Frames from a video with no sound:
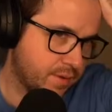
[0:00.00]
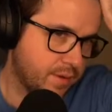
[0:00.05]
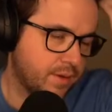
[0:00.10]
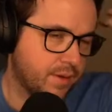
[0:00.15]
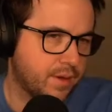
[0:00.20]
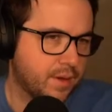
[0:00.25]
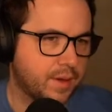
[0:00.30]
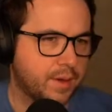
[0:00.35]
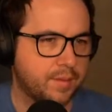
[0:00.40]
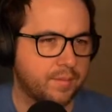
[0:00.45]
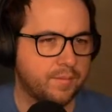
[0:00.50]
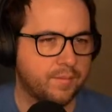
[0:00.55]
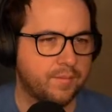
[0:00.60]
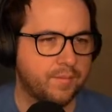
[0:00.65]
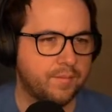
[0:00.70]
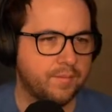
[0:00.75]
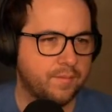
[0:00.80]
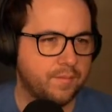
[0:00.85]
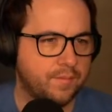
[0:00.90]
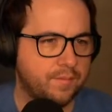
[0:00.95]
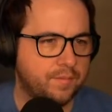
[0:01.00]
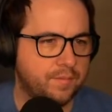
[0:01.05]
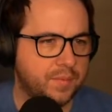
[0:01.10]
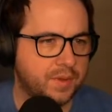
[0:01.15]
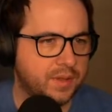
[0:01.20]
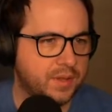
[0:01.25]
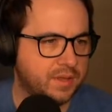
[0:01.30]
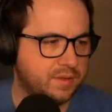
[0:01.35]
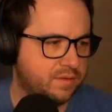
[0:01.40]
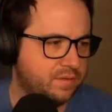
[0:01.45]
But
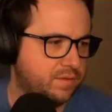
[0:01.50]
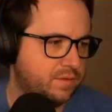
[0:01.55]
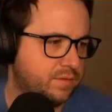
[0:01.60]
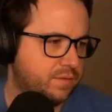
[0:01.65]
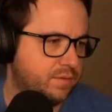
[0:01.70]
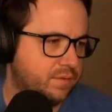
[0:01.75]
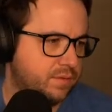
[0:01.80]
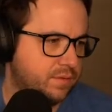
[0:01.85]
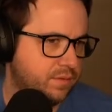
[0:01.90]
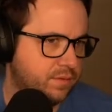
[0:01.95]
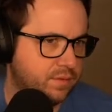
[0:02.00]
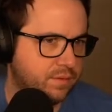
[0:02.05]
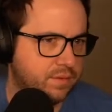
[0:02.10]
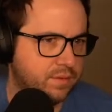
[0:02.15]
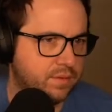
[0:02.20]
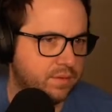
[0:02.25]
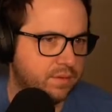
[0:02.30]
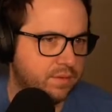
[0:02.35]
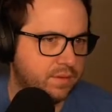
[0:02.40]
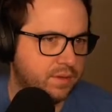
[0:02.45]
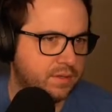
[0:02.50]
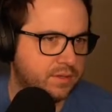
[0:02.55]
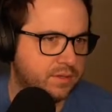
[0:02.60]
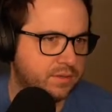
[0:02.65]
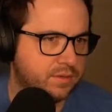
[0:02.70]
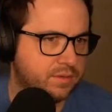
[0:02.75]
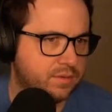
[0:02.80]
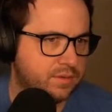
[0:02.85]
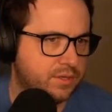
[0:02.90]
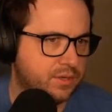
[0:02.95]
let's
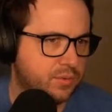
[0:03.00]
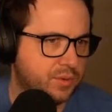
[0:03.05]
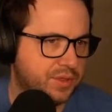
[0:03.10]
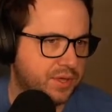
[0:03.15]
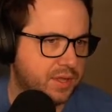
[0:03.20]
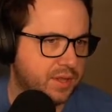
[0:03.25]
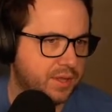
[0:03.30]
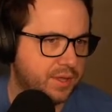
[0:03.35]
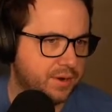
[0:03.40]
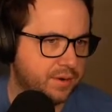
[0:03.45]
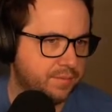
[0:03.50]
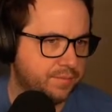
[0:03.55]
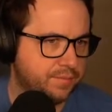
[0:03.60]
deal with that later.